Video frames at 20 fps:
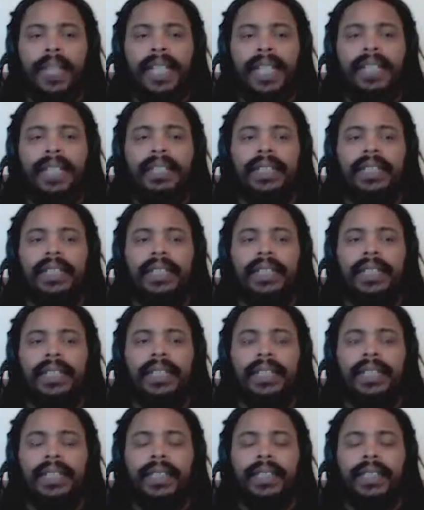But
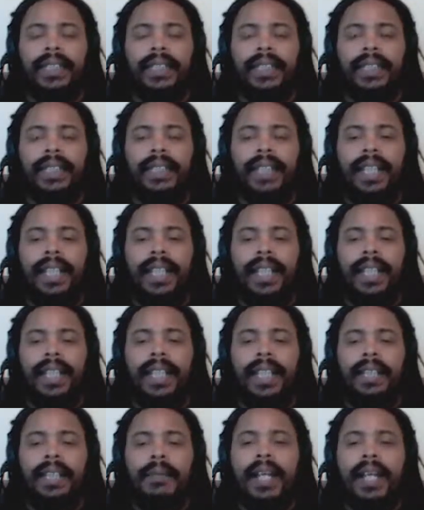
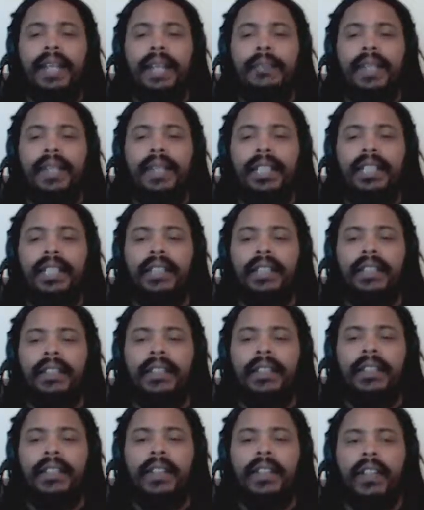in my
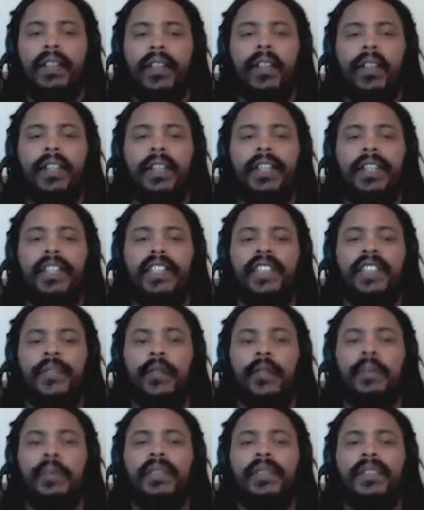opinion, all these
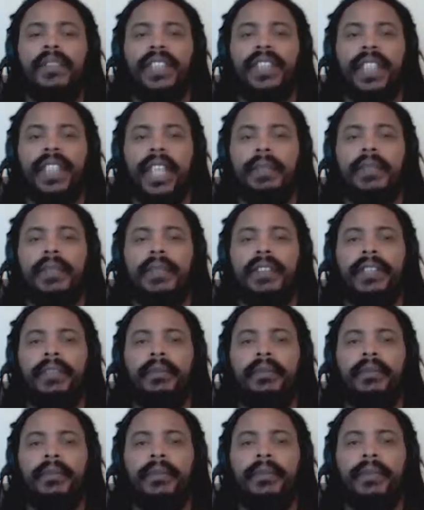forms of
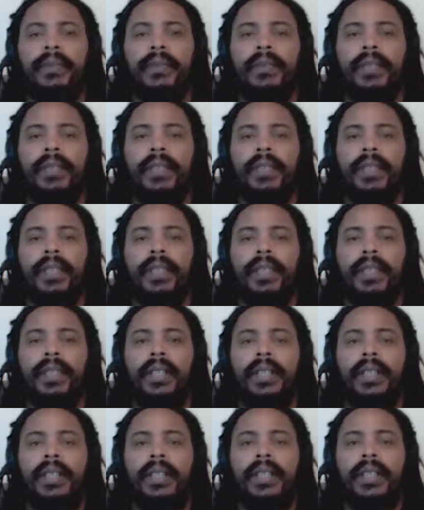escapism,
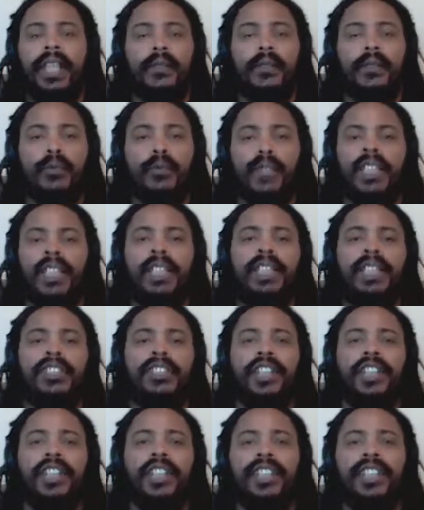they really
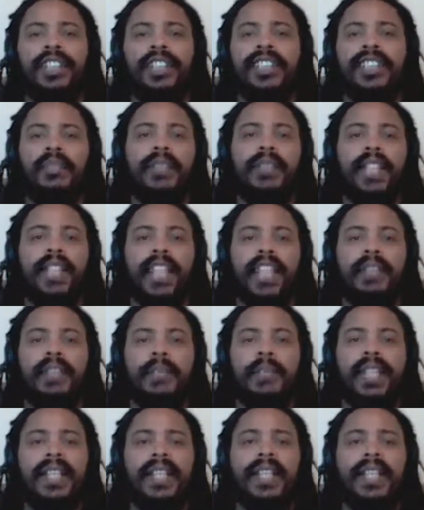just
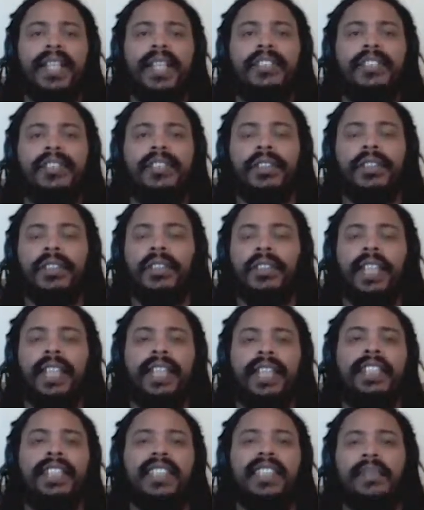simulate meditation.
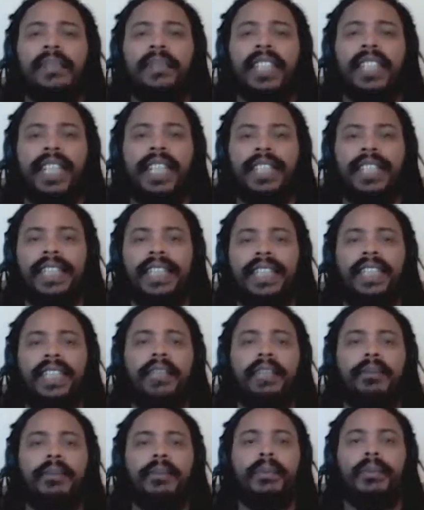They simulate
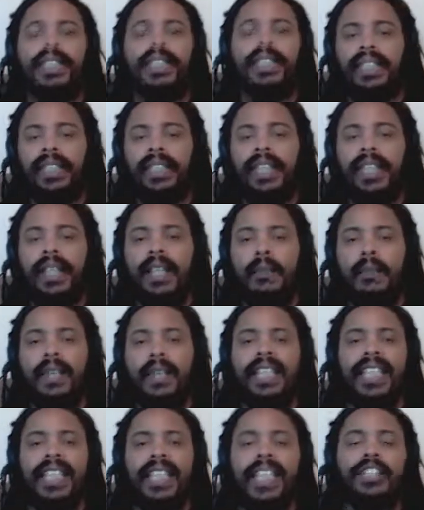sleep. So
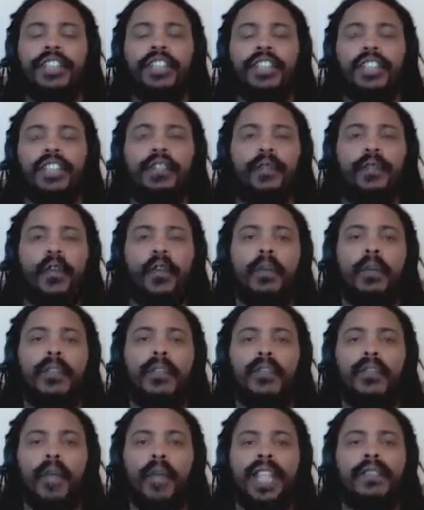meditation is a
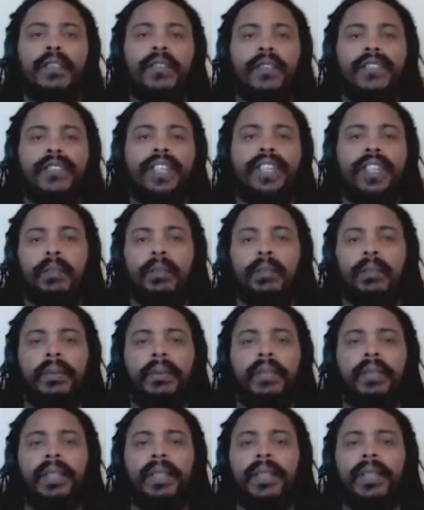form of wakeful sleep.